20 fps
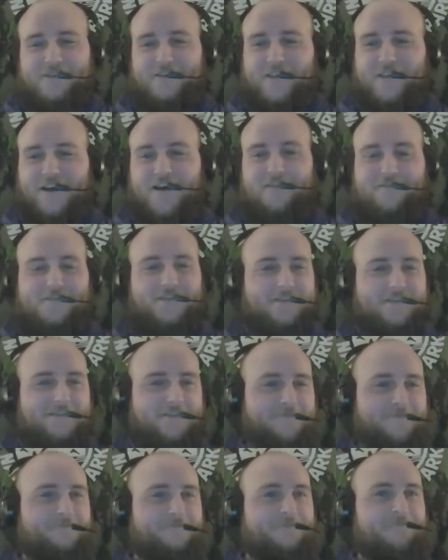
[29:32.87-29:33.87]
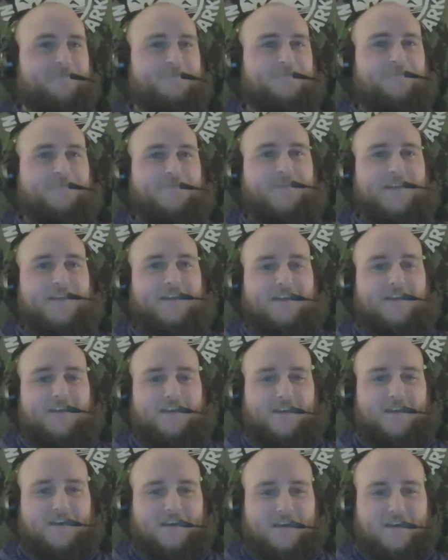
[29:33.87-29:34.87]
single offseason.
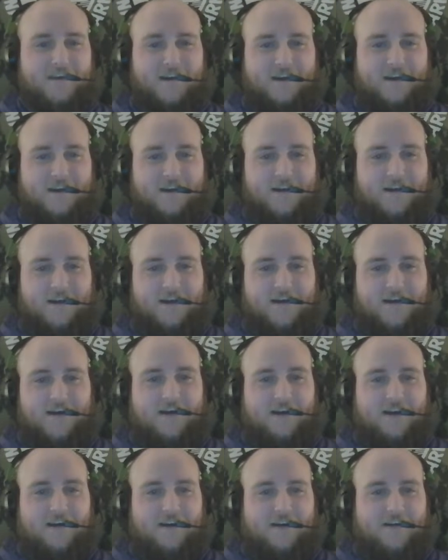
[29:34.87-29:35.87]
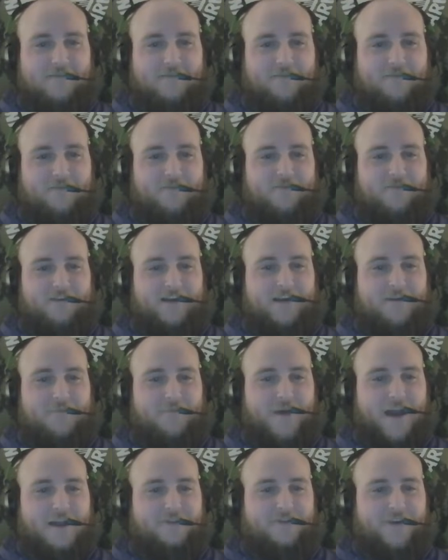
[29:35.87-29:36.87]
Kind
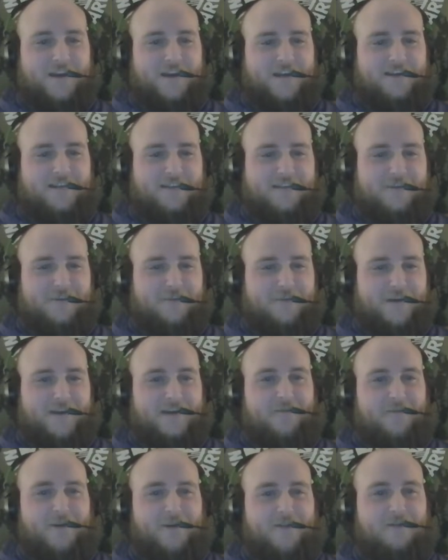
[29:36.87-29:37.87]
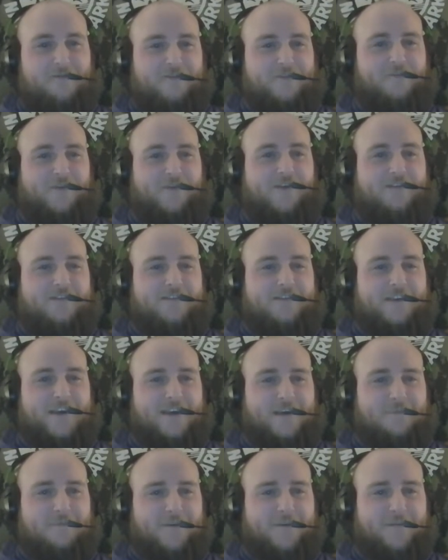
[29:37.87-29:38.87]
of backtracking a little bit. I'm all over the place
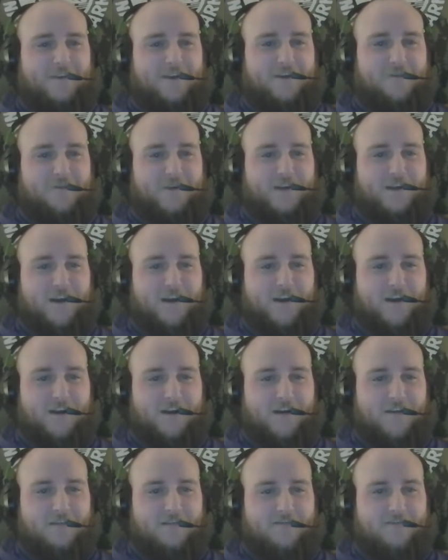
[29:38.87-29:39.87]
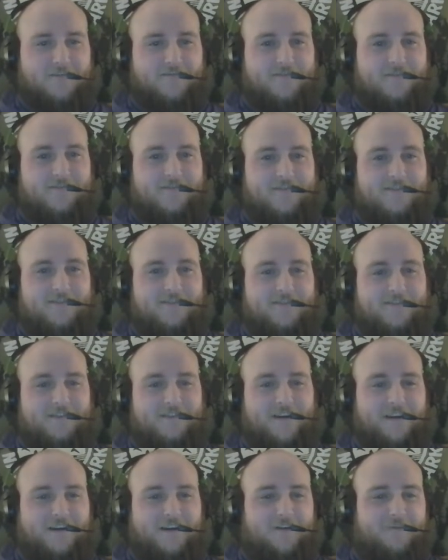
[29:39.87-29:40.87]
today, but here we are.
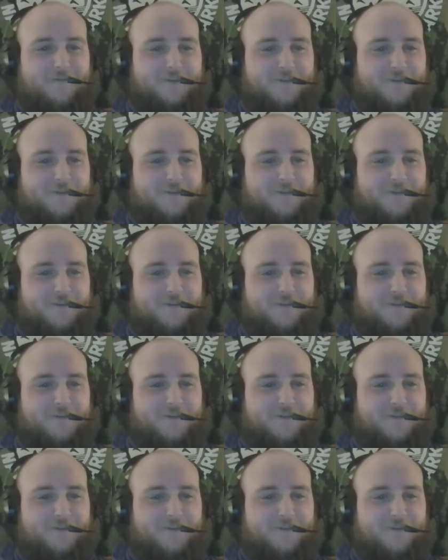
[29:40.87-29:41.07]
Oh,